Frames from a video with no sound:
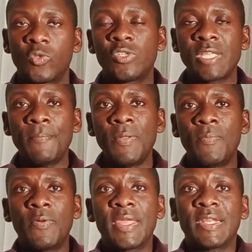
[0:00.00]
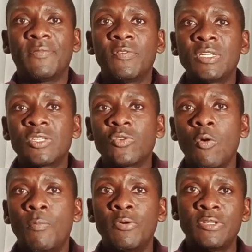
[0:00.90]
to some people that have got
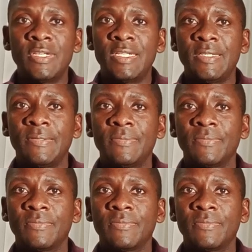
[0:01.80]
so opportunity